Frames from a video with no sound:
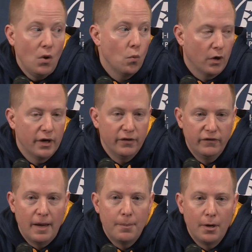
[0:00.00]
we're going to
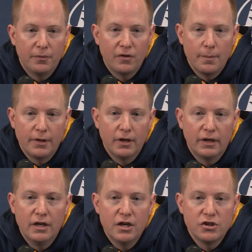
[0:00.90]
step up some of the
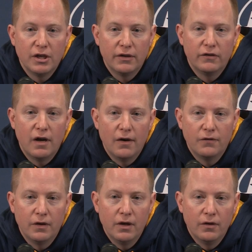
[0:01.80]
conditioning stuff
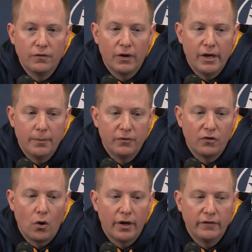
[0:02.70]
for him
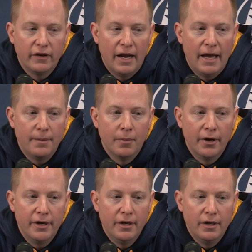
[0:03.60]
starting today.
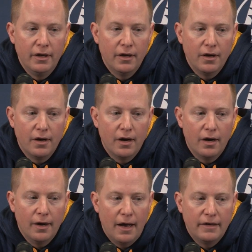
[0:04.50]
But uh,
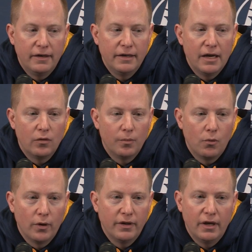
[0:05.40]
I did get a
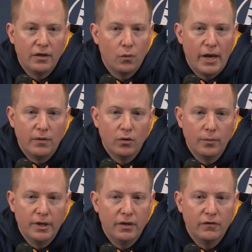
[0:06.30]
report that in the weight
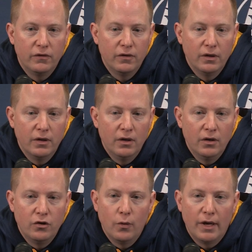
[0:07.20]
room he's
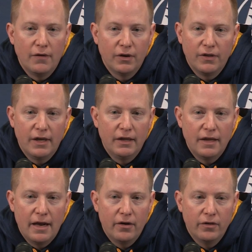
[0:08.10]
doing everything
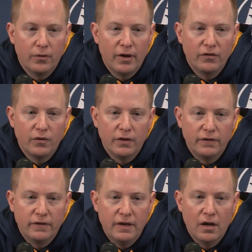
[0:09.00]
that the rest of
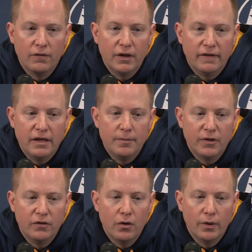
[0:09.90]
the, of the team
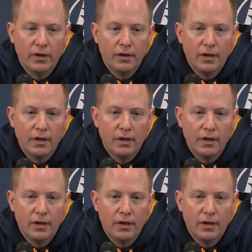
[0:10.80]
is doing,